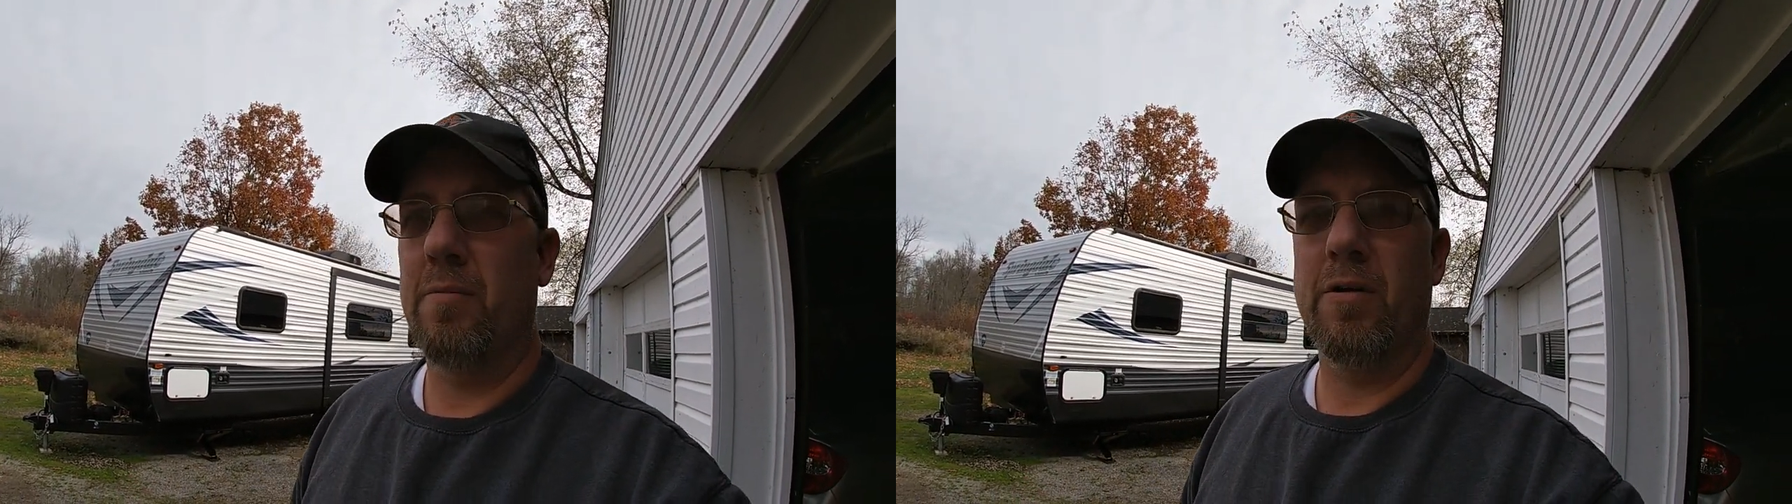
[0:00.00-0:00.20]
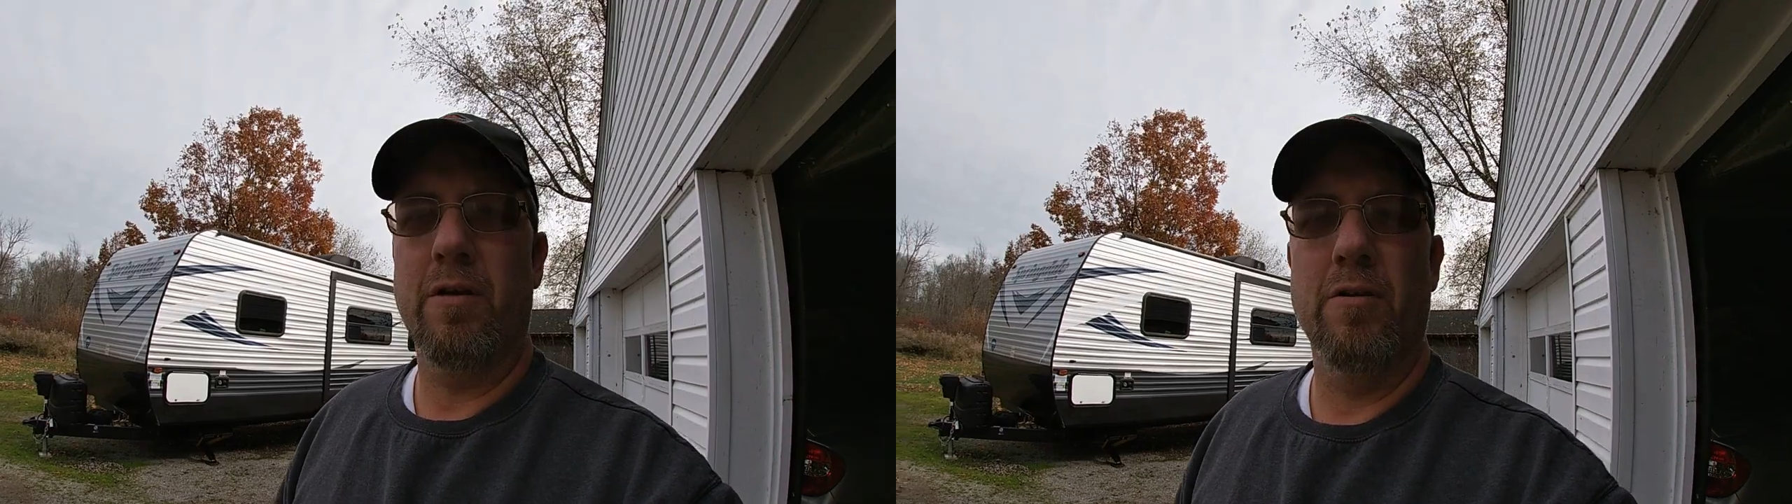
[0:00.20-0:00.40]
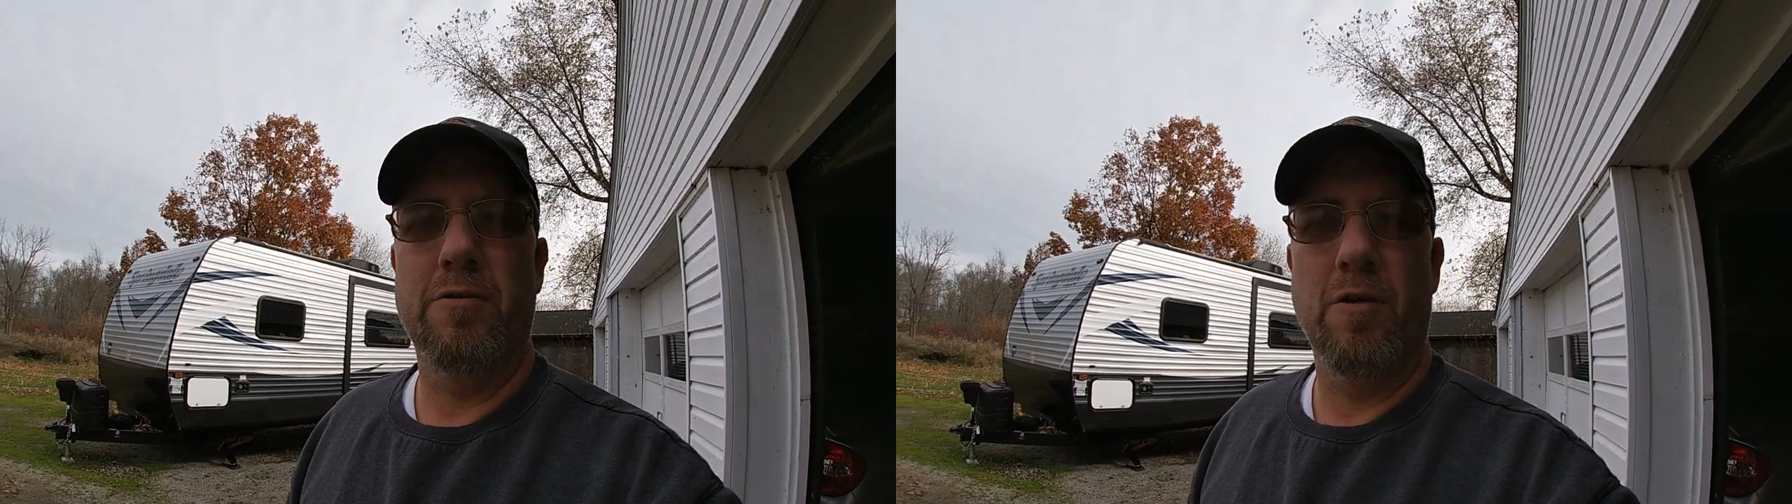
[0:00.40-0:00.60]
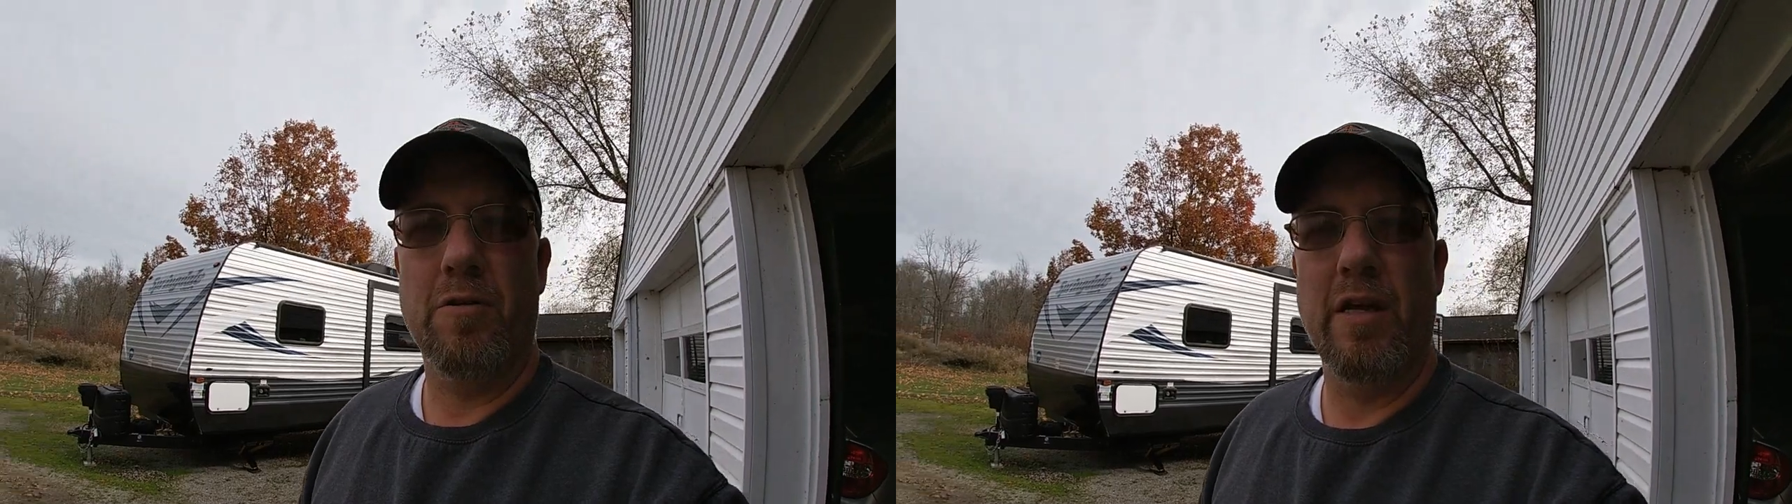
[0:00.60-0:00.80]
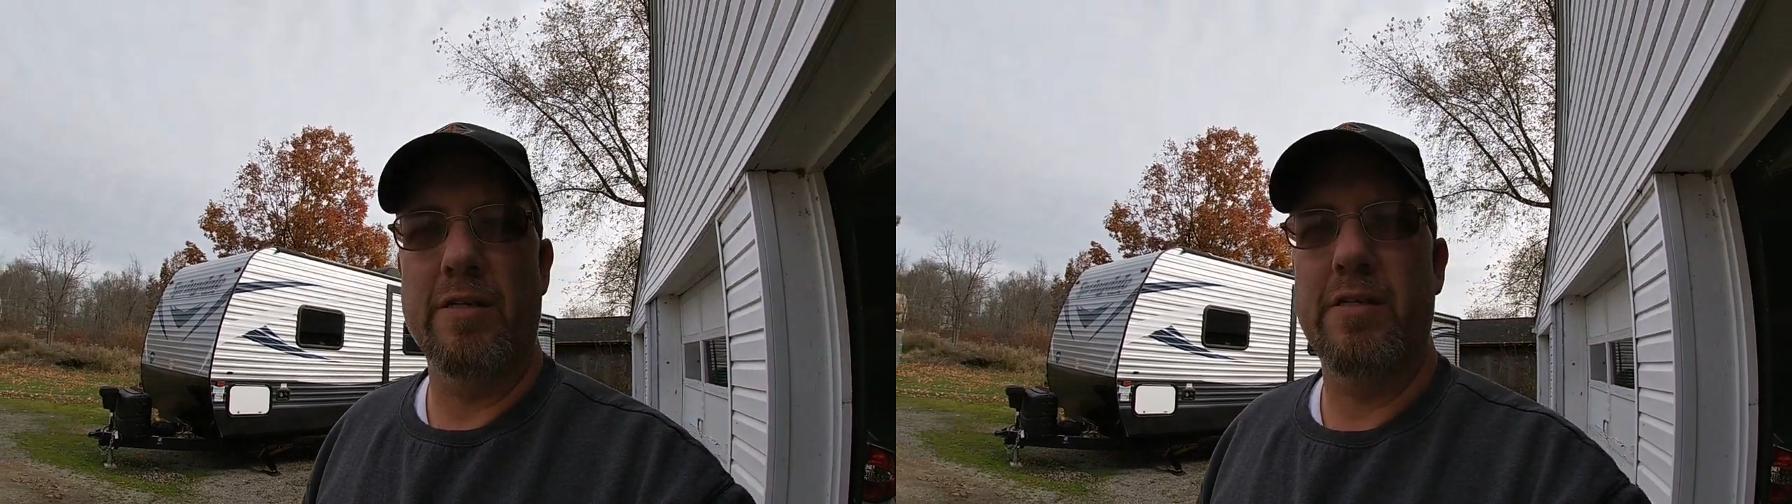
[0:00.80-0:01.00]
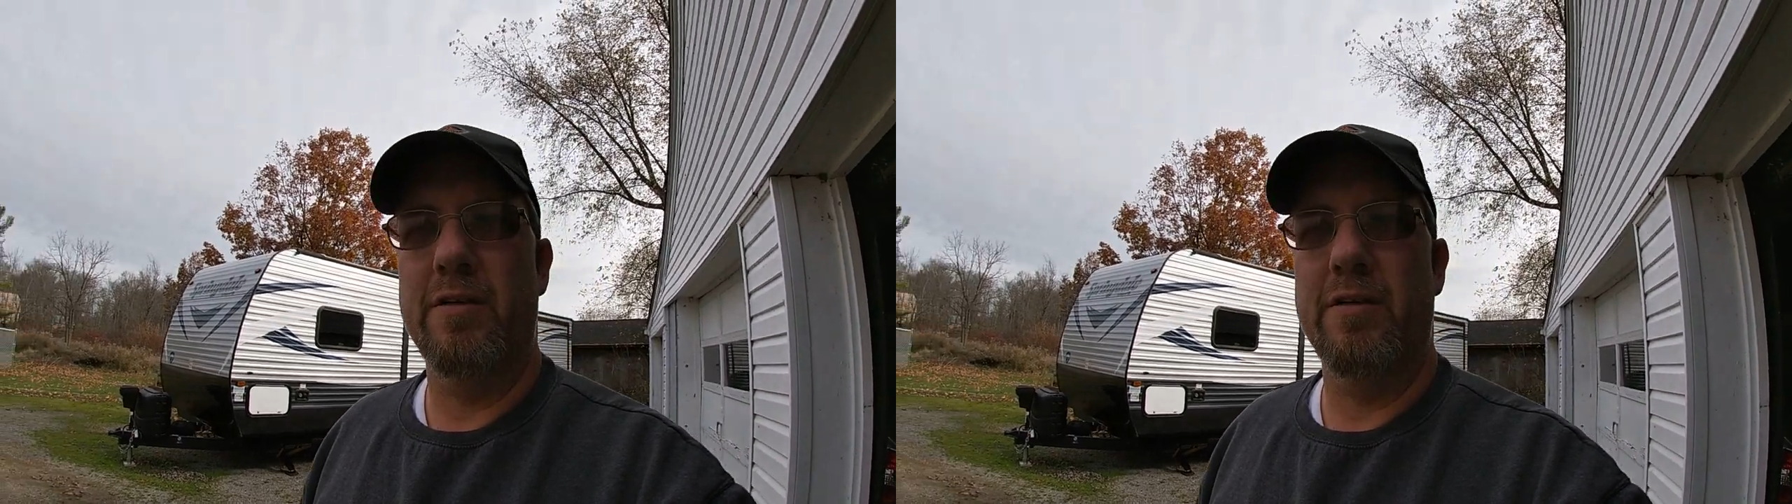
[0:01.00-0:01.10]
I'm gonna go soak that